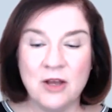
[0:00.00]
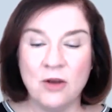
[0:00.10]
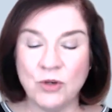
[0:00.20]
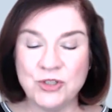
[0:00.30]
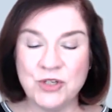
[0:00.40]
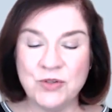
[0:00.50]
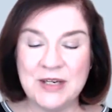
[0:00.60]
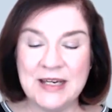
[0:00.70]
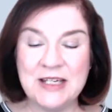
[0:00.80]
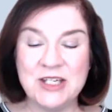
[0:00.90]
What you
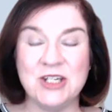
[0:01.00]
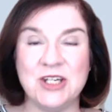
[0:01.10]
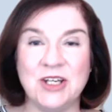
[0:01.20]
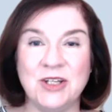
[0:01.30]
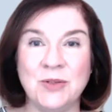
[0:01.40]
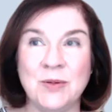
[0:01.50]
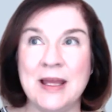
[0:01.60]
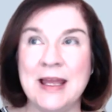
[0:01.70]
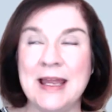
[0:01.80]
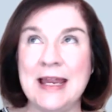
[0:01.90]
need to do
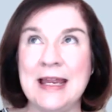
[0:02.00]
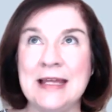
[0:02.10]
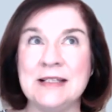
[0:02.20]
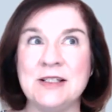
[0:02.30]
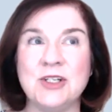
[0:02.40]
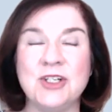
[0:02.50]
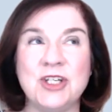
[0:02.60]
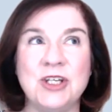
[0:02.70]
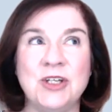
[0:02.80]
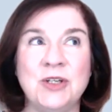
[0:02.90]
is
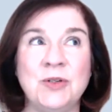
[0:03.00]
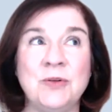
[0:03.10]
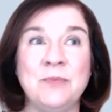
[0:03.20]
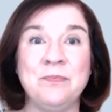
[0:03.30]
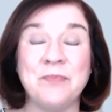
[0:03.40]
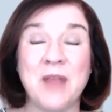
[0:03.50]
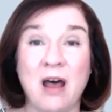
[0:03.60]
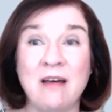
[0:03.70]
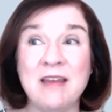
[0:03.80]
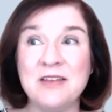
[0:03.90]
to
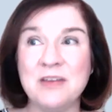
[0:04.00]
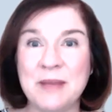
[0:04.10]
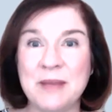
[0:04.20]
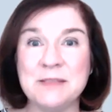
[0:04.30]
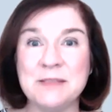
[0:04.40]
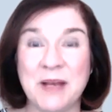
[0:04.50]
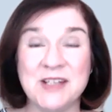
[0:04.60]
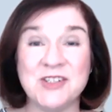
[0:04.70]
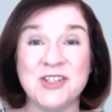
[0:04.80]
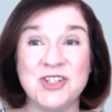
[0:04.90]
hire the best
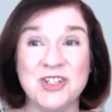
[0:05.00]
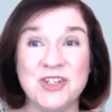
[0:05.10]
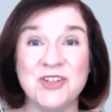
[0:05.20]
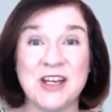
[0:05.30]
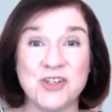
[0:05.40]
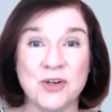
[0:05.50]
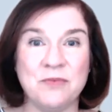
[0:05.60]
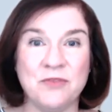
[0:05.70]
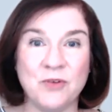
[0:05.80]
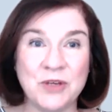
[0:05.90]
person to do that
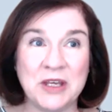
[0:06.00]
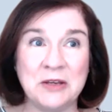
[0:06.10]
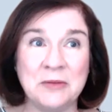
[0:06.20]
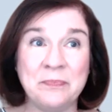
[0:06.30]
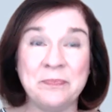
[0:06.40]
job for you.